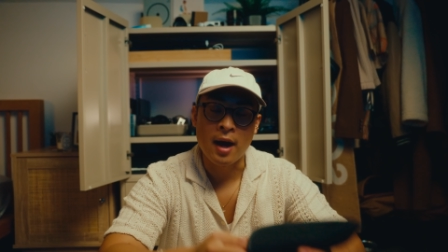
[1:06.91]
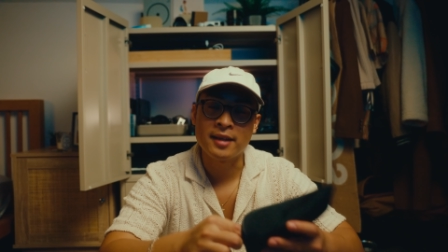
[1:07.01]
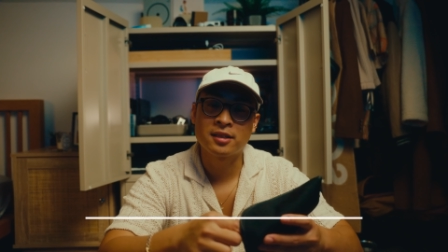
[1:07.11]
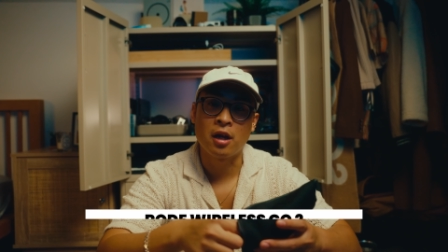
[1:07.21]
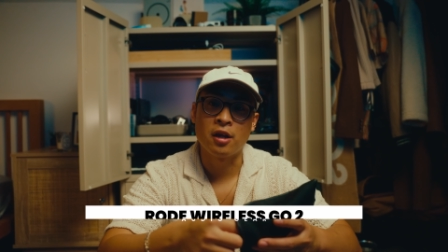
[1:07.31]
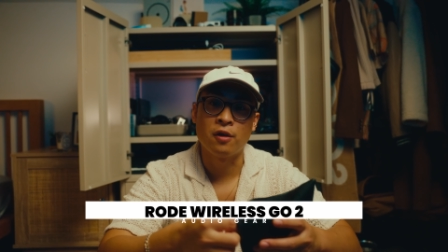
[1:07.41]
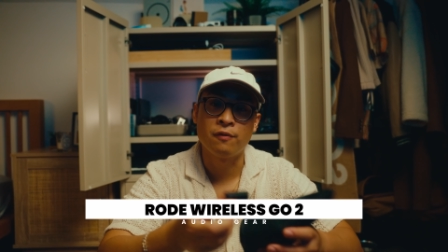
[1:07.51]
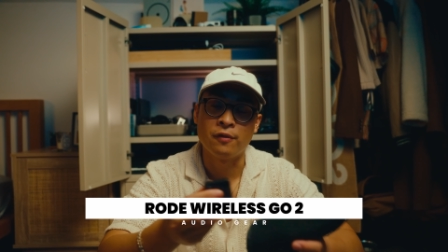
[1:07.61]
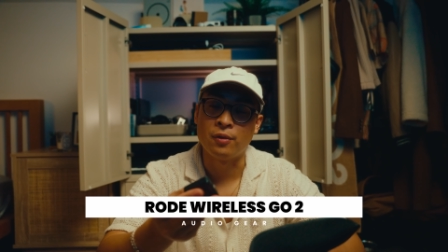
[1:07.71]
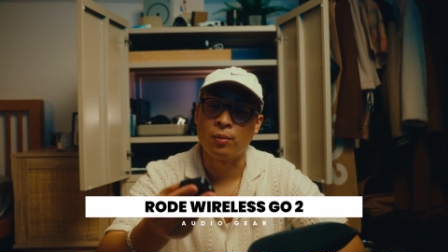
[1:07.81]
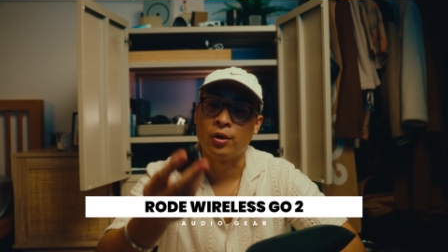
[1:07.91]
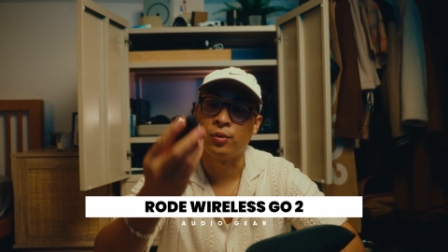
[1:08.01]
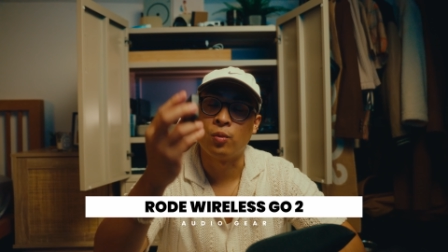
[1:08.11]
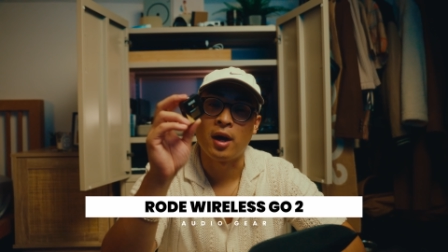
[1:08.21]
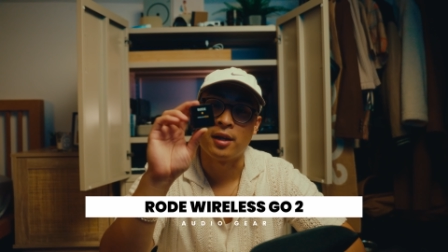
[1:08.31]
I started off with the Rode
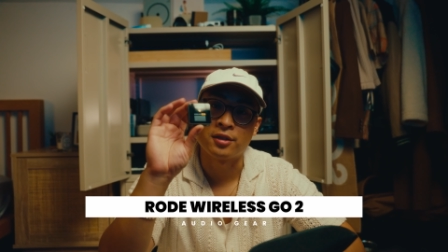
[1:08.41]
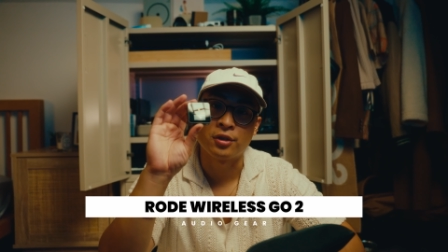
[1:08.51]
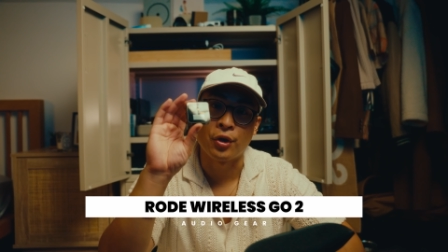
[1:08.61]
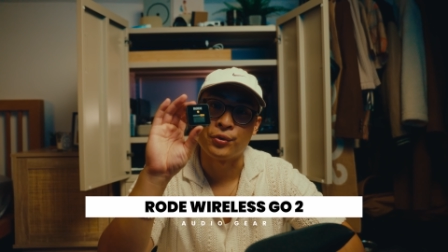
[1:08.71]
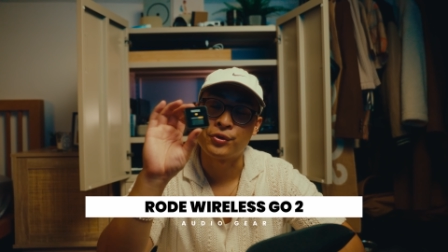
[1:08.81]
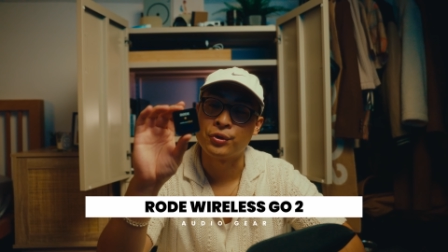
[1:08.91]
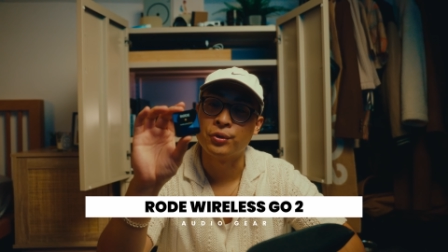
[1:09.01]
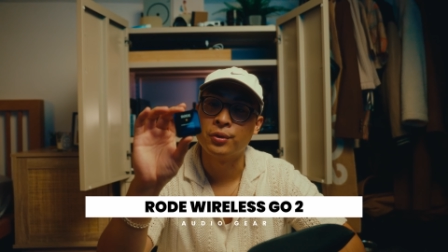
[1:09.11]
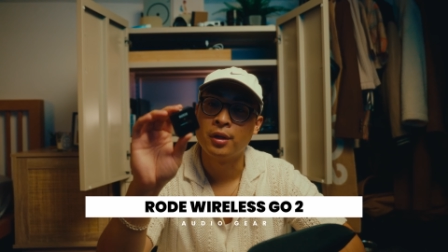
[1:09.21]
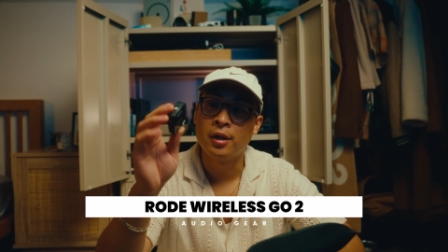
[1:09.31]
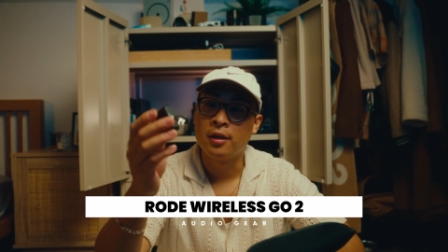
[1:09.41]
Wireless Go 2.